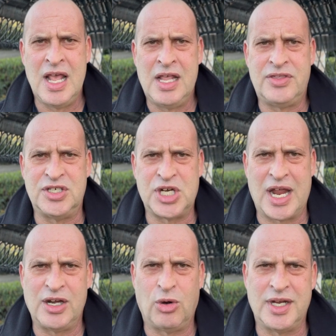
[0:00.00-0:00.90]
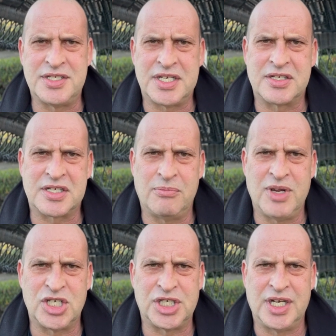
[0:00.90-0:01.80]
The January 6th
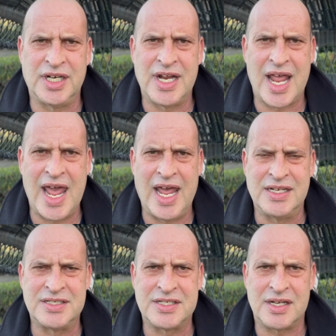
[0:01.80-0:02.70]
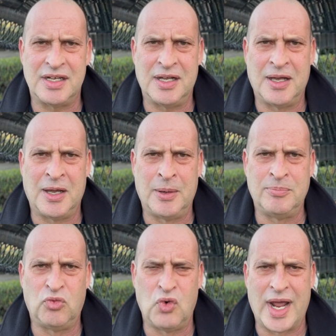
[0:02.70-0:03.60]
Commission has
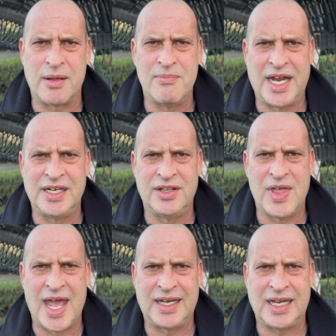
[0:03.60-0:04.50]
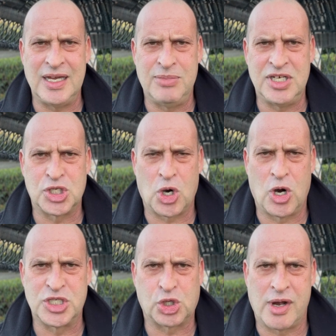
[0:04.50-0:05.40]
recommended that he be
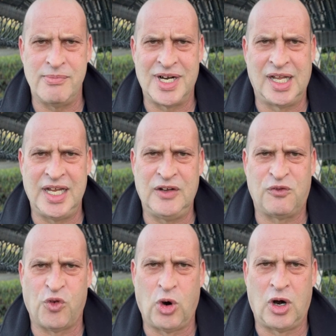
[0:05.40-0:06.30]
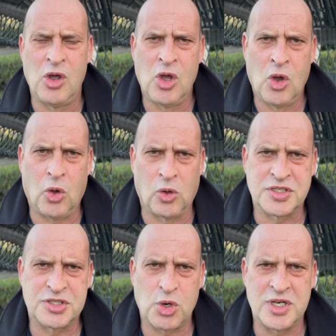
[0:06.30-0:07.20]
charged criminally for all
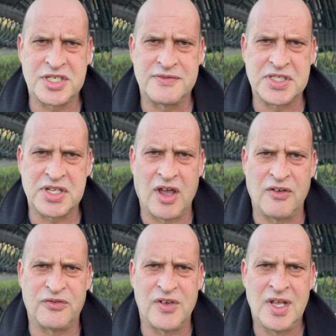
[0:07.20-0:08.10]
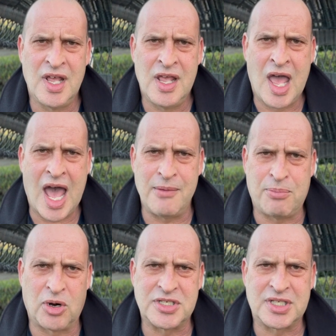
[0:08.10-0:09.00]
sorts of stuff. I
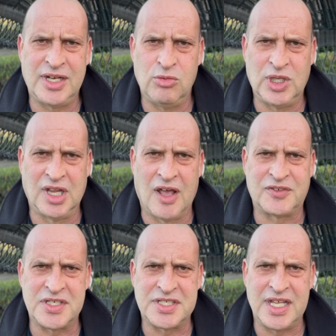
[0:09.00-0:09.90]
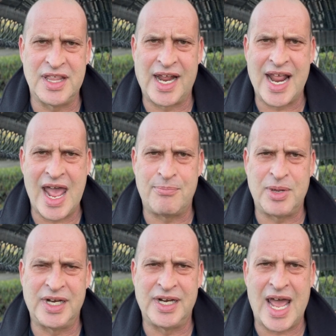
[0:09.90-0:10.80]
personally would love to see that
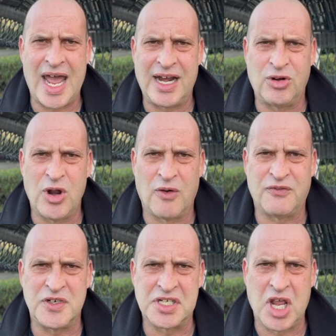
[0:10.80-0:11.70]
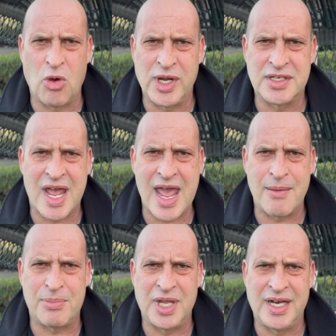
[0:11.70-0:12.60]
happen. I don't know if it's going to
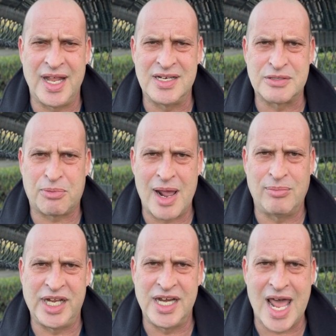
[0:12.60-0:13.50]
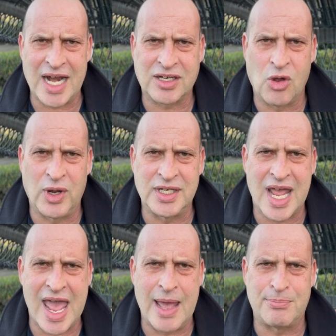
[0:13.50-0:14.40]
happen. It's probably not going to
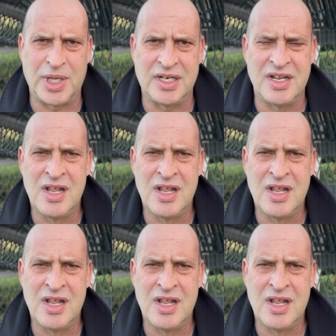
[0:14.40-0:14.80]
happen.